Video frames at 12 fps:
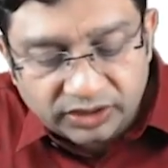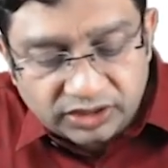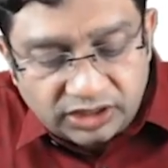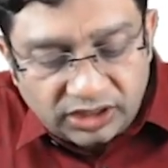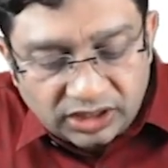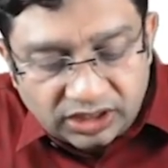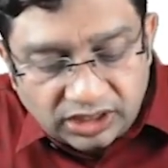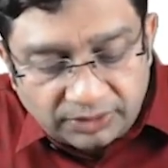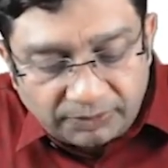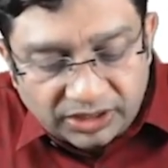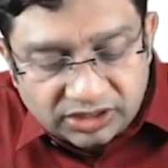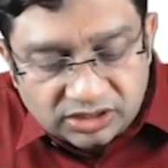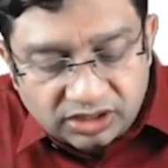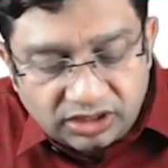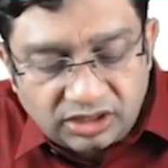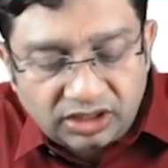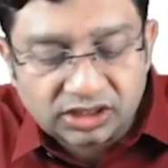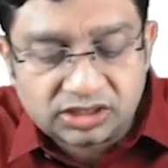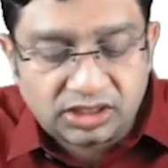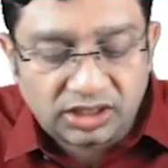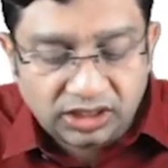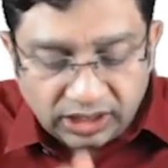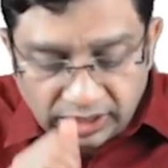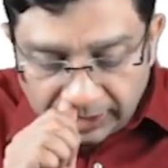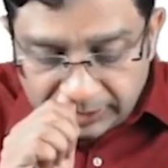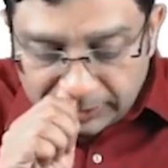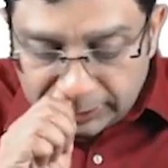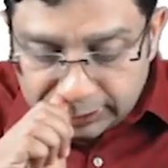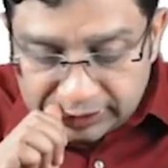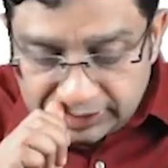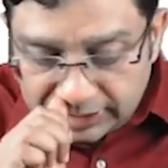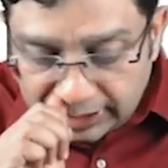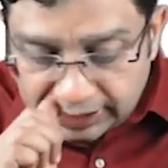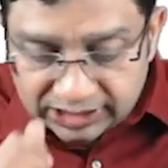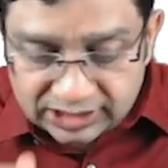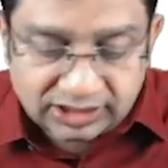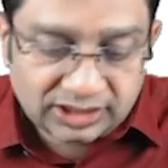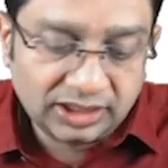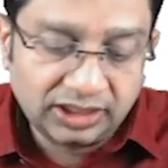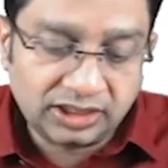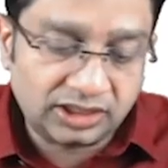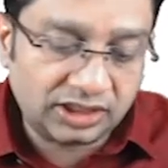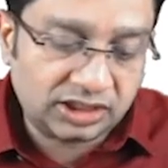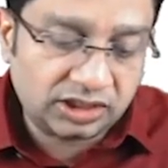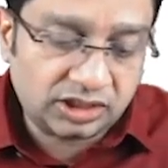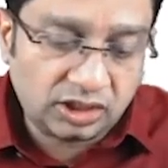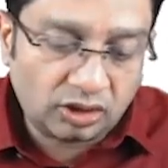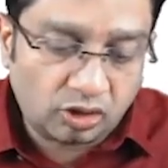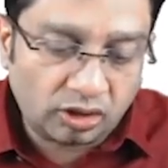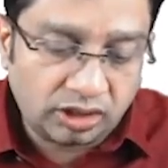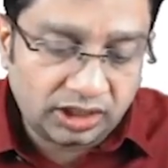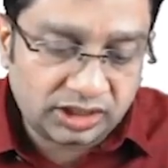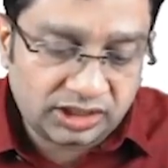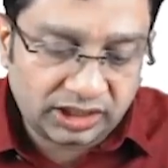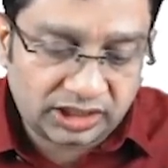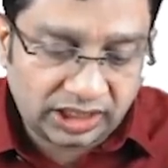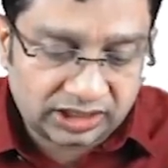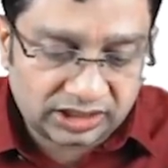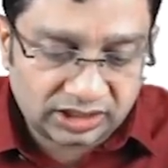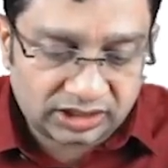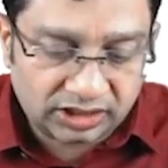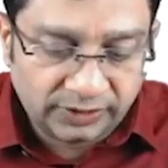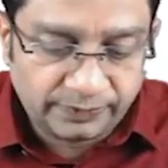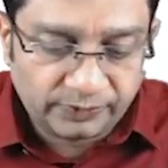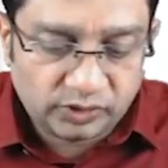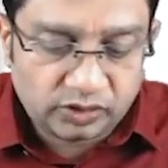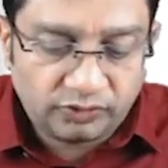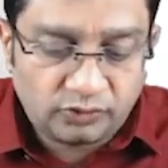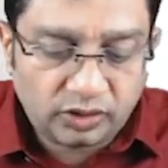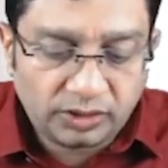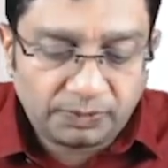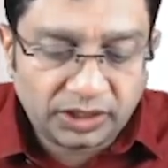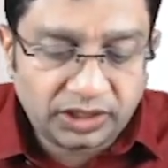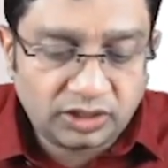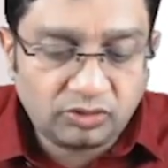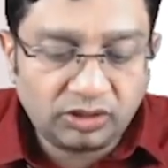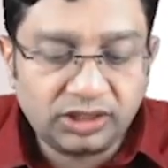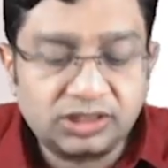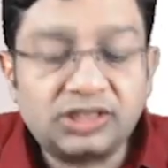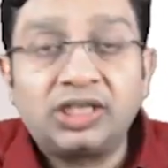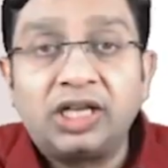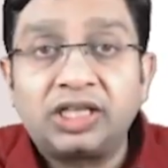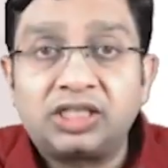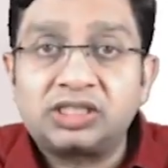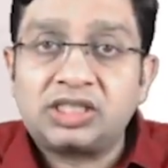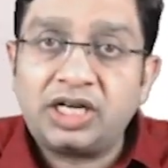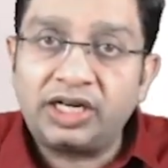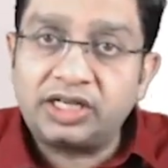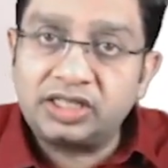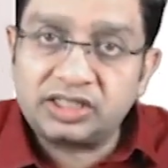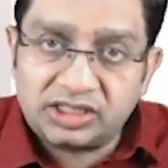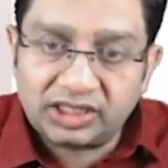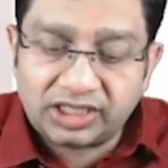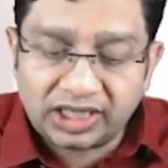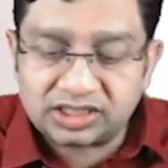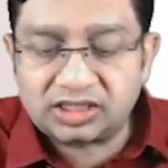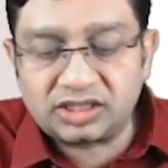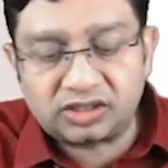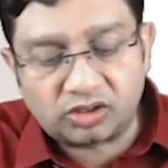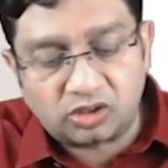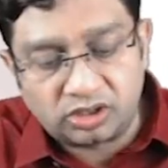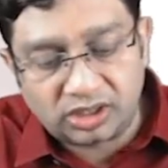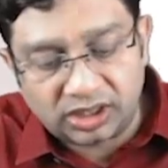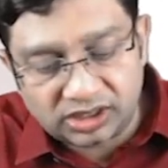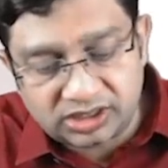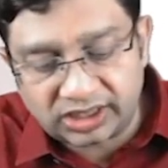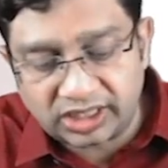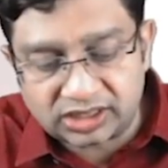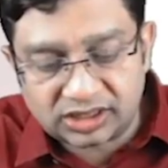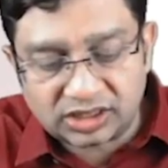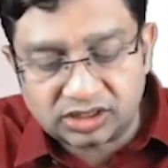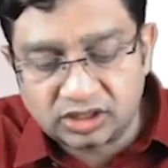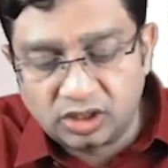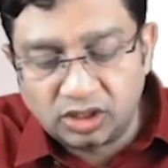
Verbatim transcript: here they are mentioning is the adrenergic axis this is the cholinergic axis so if you can particularly see like this adrenergic axis cholinergic axis